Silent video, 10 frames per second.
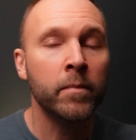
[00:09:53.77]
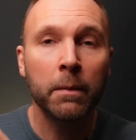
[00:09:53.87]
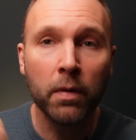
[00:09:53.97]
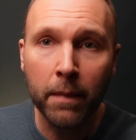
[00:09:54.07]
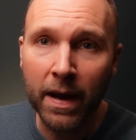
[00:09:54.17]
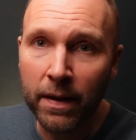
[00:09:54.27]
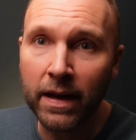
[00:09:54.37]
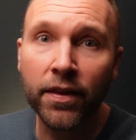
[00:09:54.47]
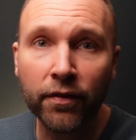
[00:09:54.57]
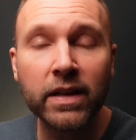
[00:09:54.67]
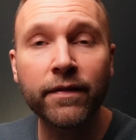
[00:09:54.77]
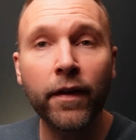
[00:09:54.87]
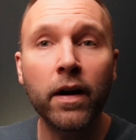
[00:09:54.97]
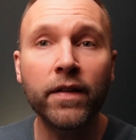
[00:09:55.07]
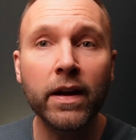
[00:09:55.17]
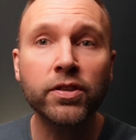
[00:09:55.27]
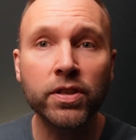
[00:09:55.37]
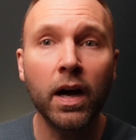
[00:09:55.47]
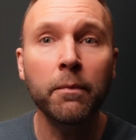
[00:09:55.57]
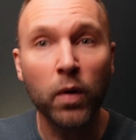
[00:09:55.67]
But maybe in 3 to 5 years'
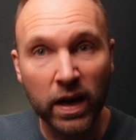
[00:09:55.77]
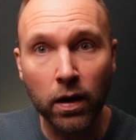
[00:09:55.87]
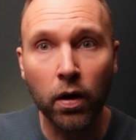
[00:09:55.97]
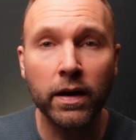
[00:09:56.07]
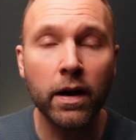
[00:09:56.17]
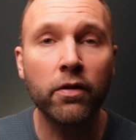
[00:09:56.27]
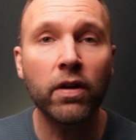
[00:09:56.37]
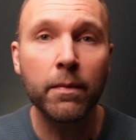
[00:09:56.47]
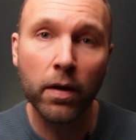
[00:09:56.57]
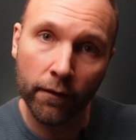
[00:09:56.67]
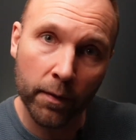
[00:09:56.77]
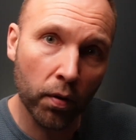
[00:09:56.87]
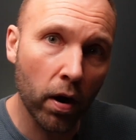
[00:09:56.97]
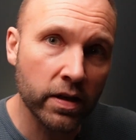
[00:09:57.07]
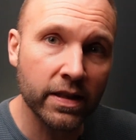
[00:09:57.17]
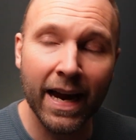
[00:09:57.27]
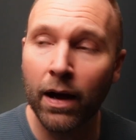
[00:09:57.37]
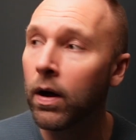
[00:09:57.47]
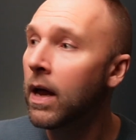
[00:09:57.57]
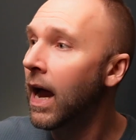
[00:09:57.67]
time, we could lock in an agreement of the price now.